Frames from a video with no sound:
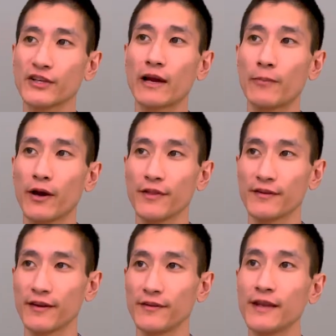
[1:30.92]

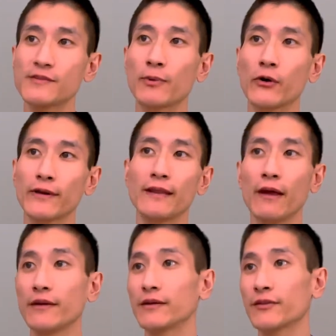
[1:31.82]
hypotheses, each broken
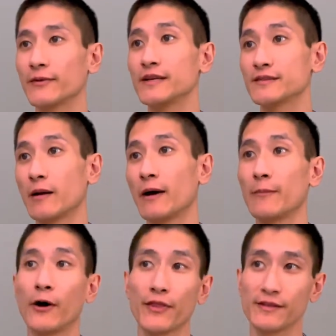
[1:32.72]
down into 3
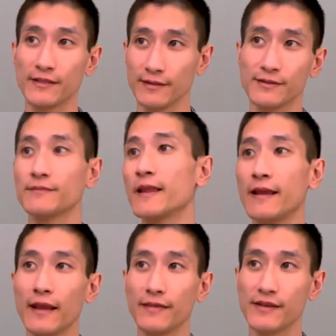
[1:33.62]
sub-hypotheses
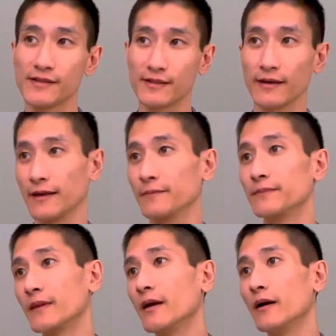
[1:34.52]
in this study.
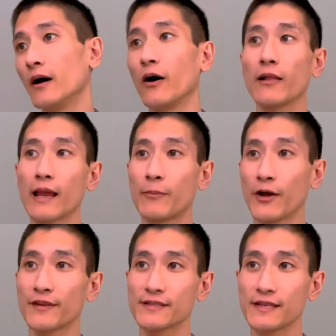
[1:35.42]
All
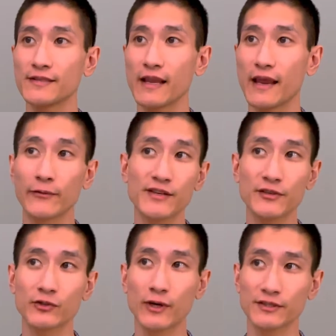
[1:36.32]
hypotheses and
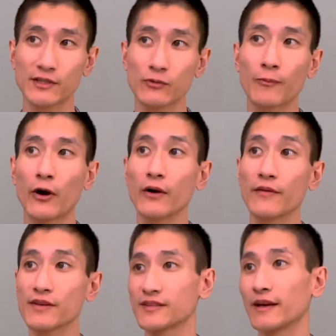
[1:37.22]
research questions were part of
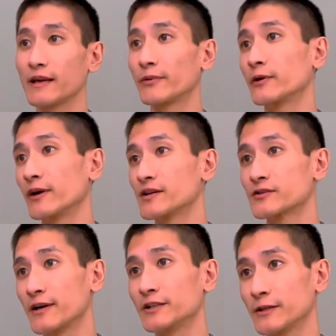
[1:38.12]
the study
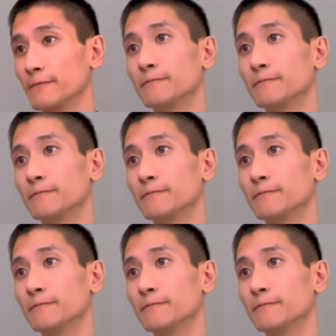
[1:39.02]
pre-registration.